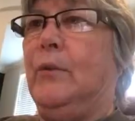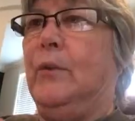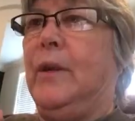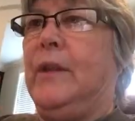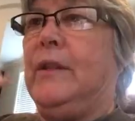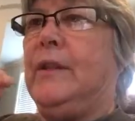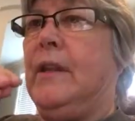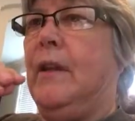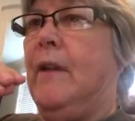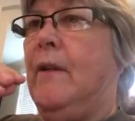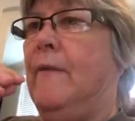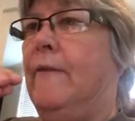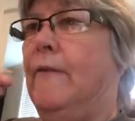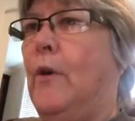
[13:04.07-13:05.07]
was
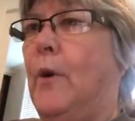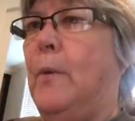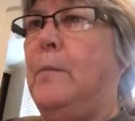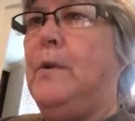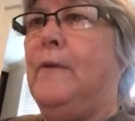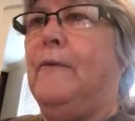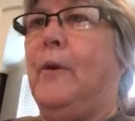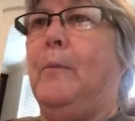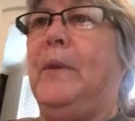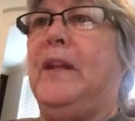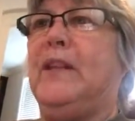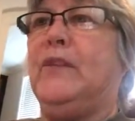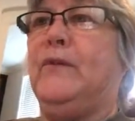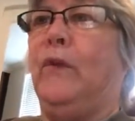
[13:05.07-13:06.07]
formed from
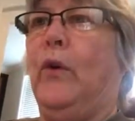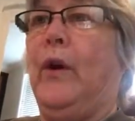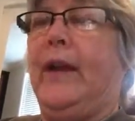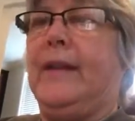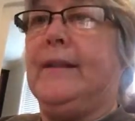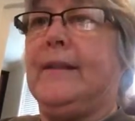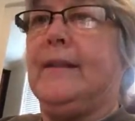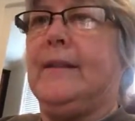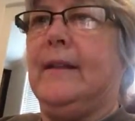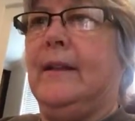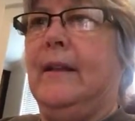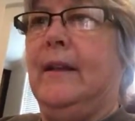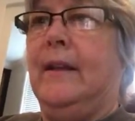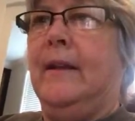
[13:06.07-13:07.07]
his voice.
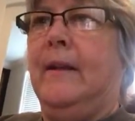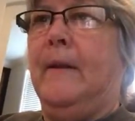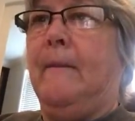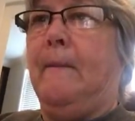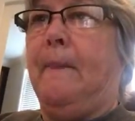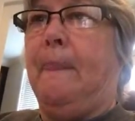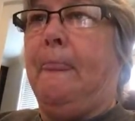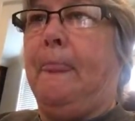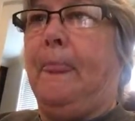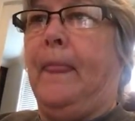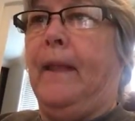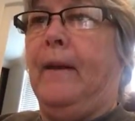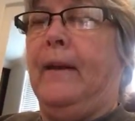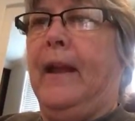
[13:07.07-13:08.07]

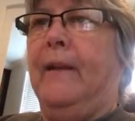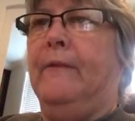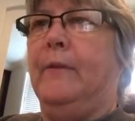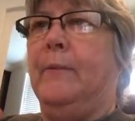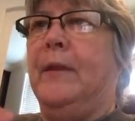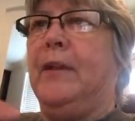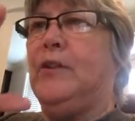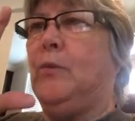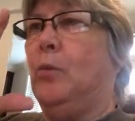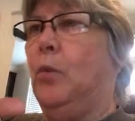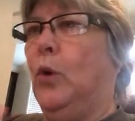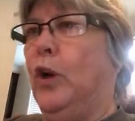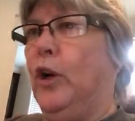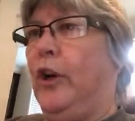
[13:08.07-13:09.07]
Okay, from his
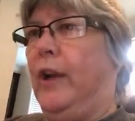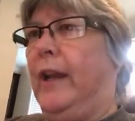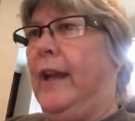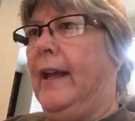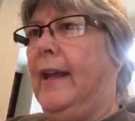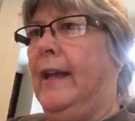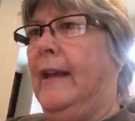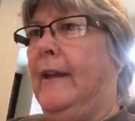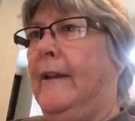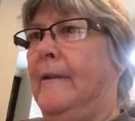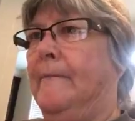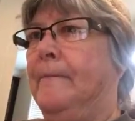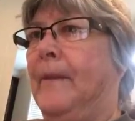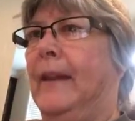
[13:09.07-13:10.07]
word.
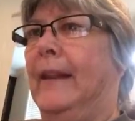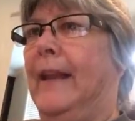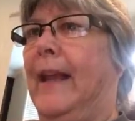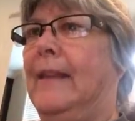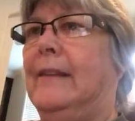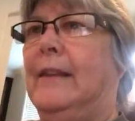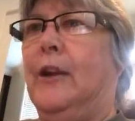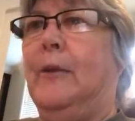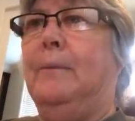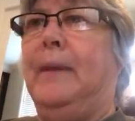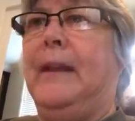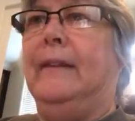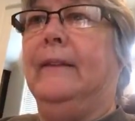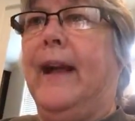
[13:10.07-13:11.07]
Let there
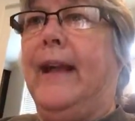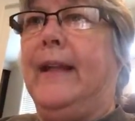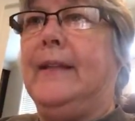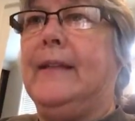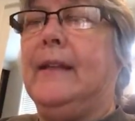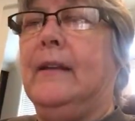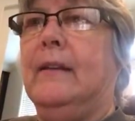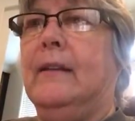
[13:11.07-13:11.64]
be light.